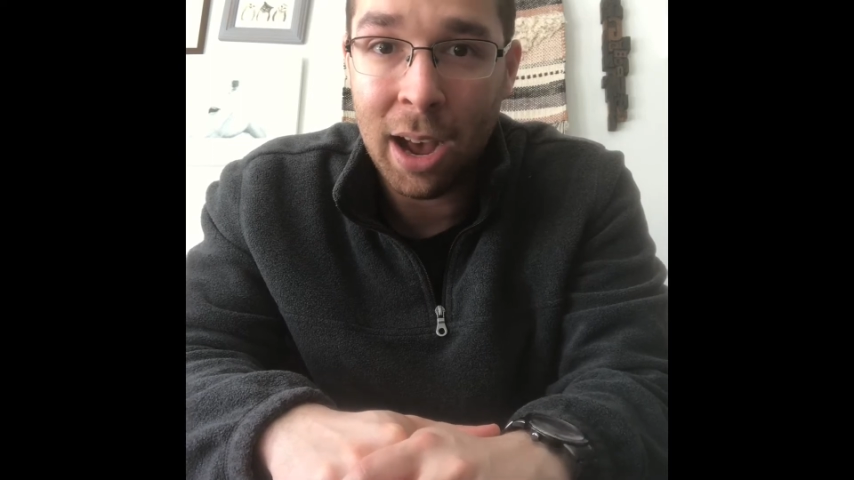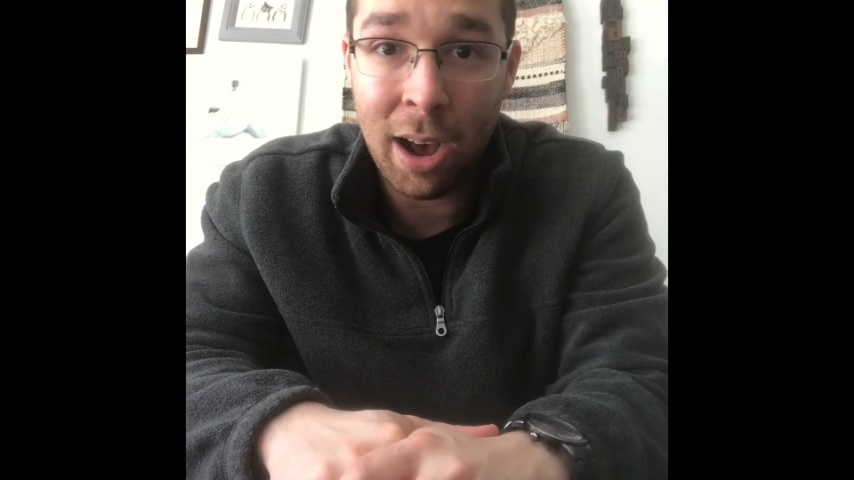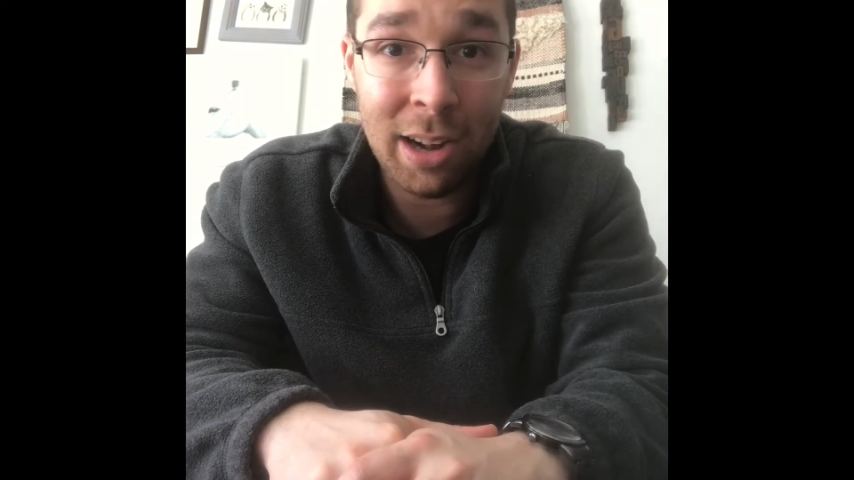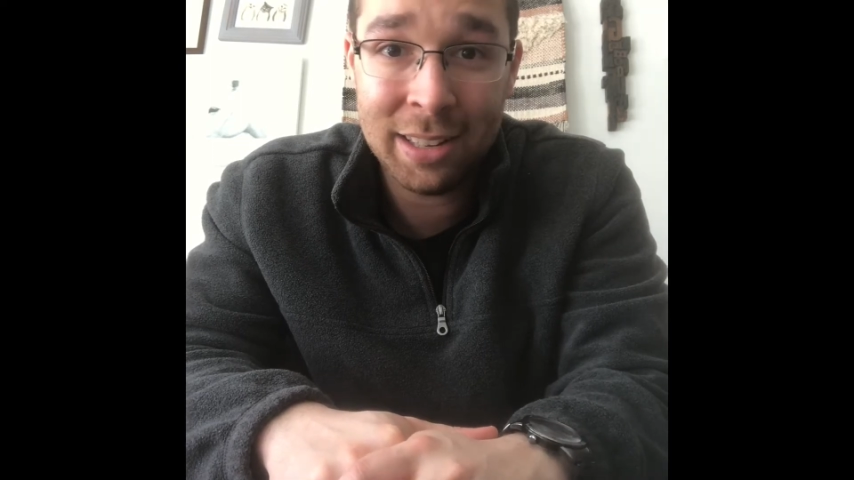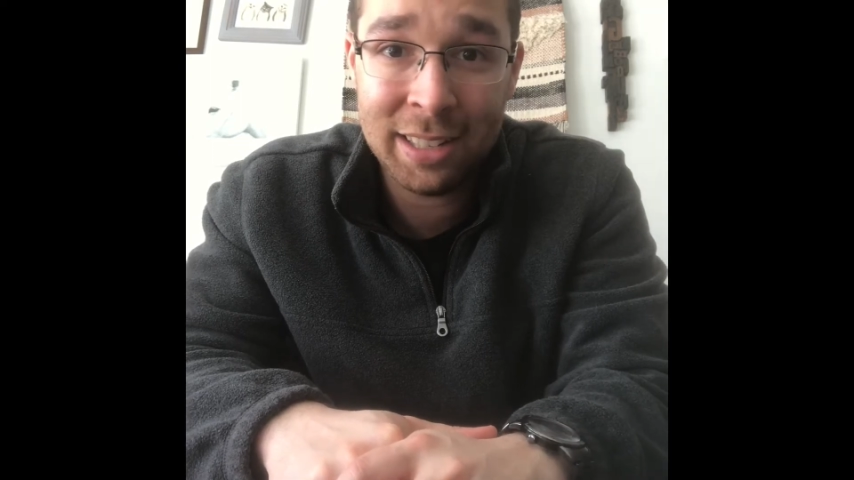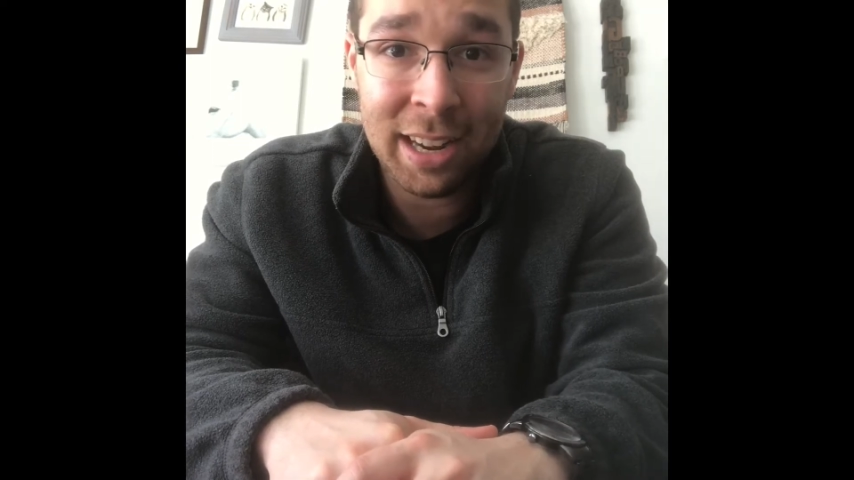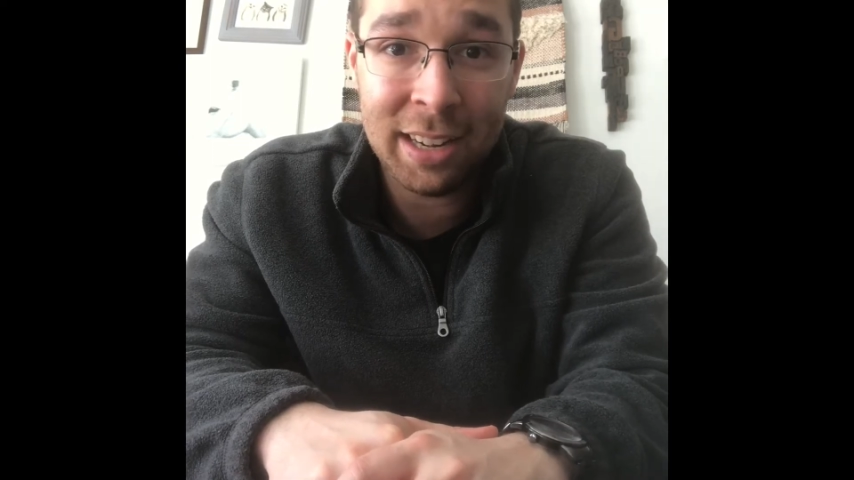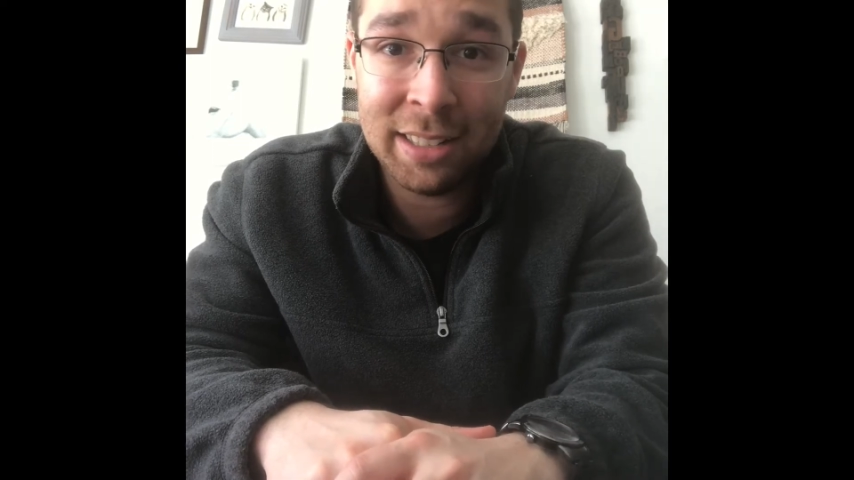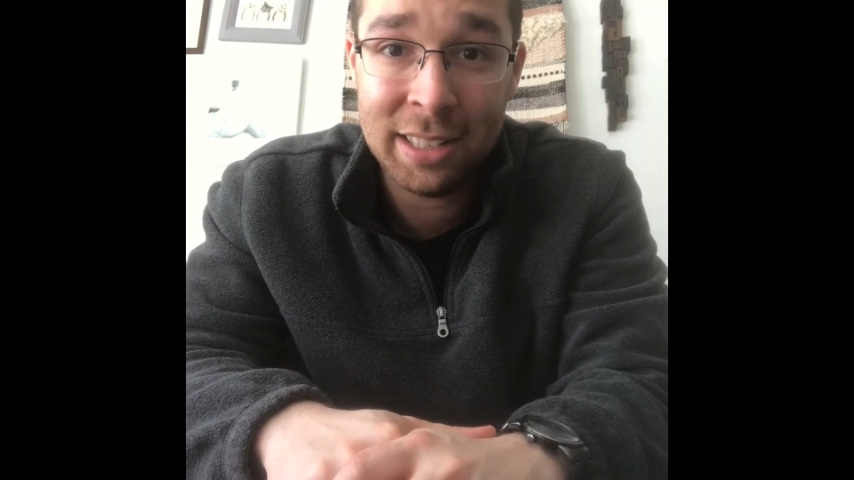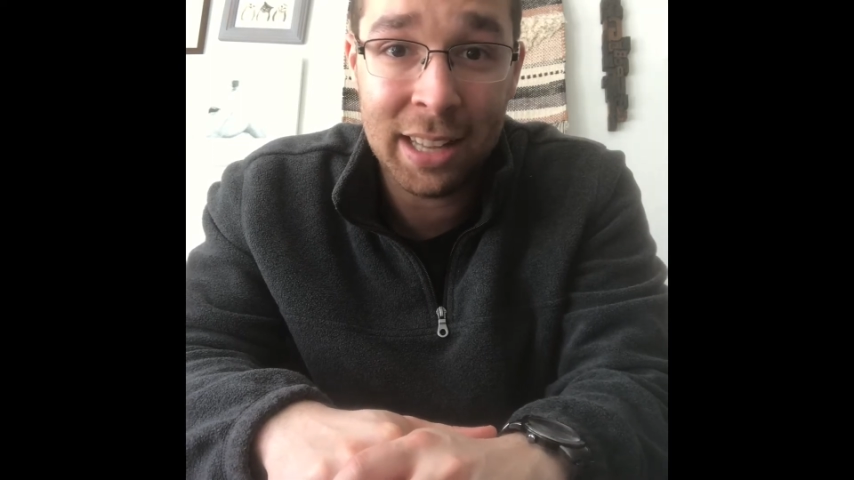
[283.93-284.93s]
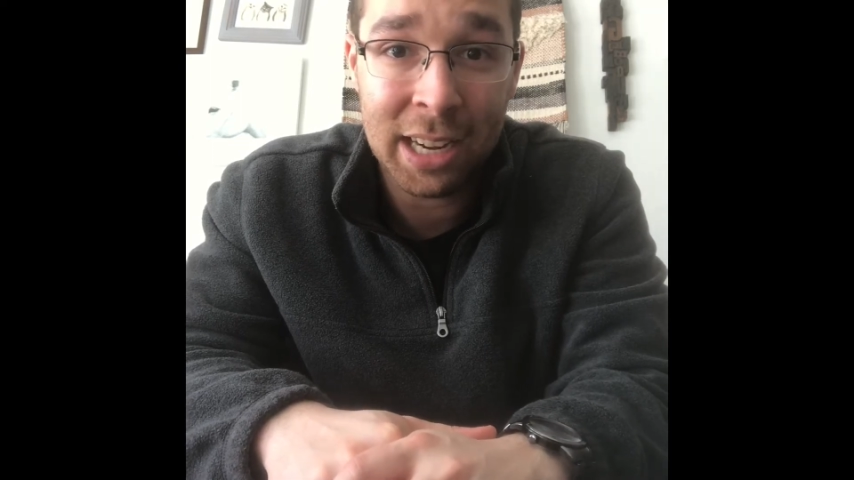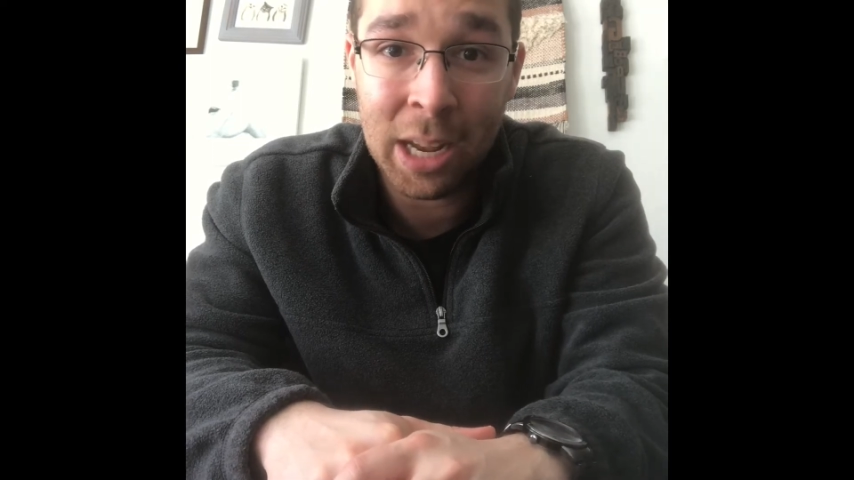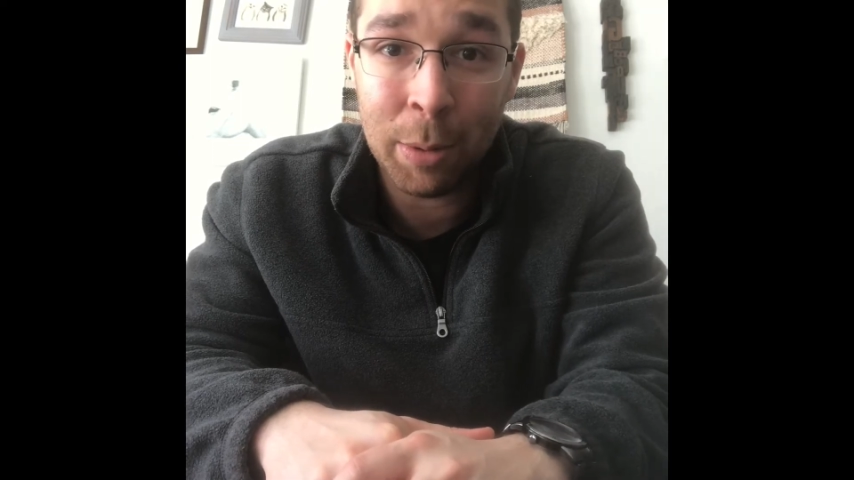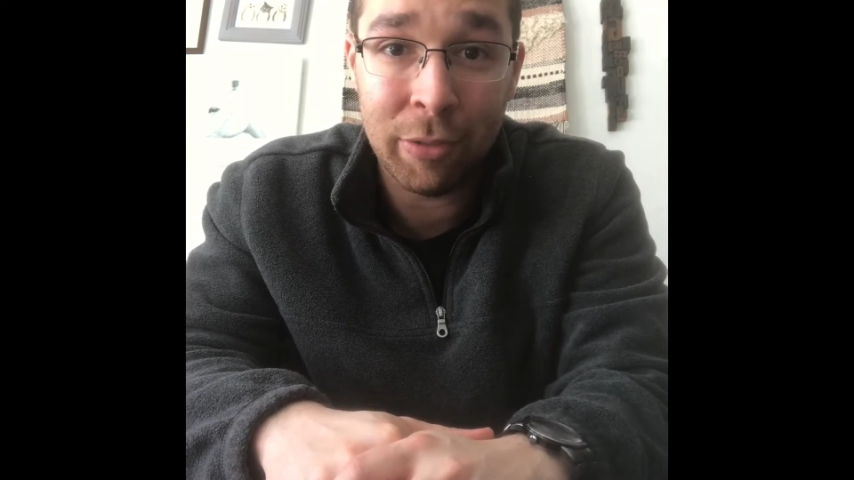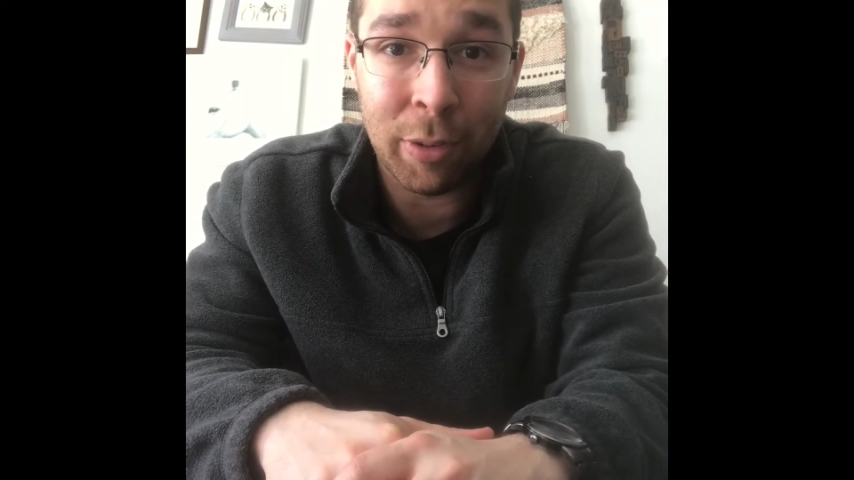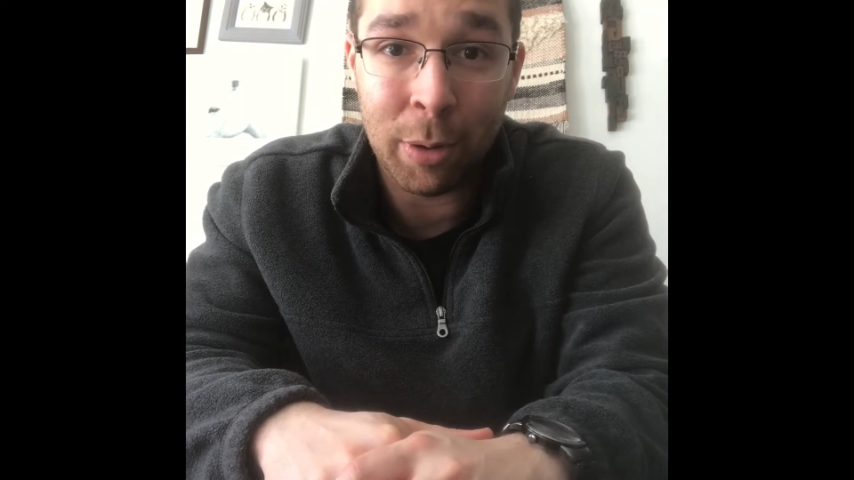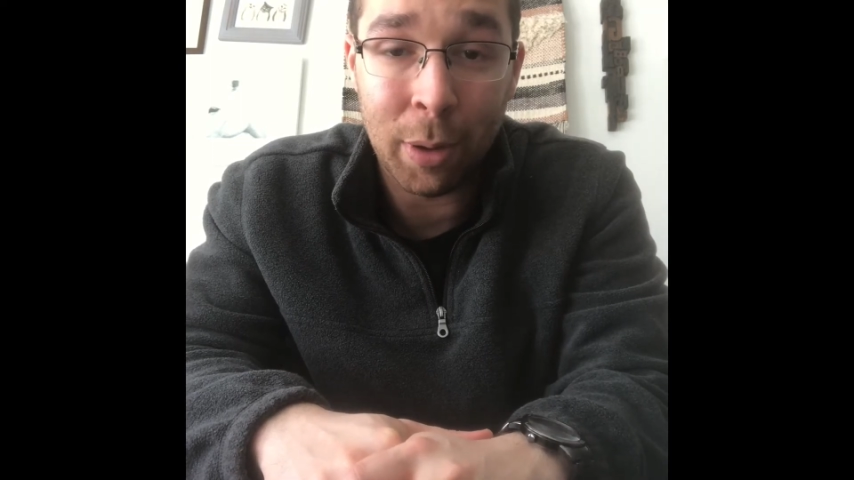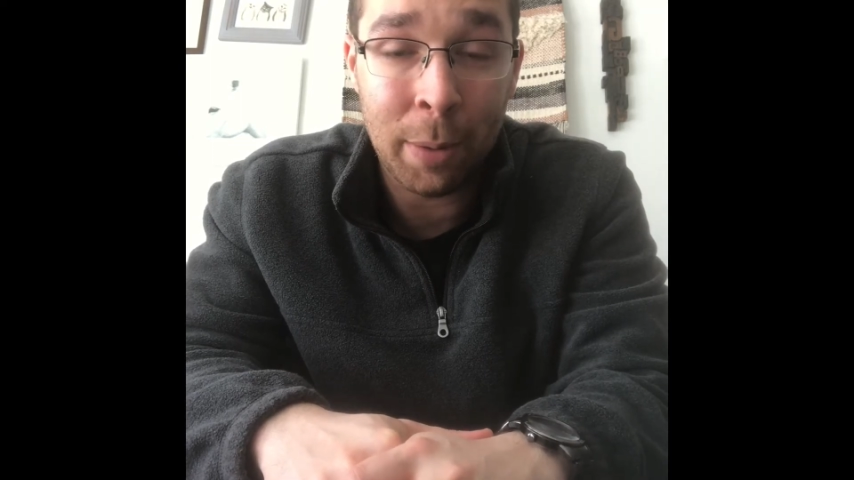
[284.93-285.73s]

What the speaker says: honestly, I didn't see that coming from him.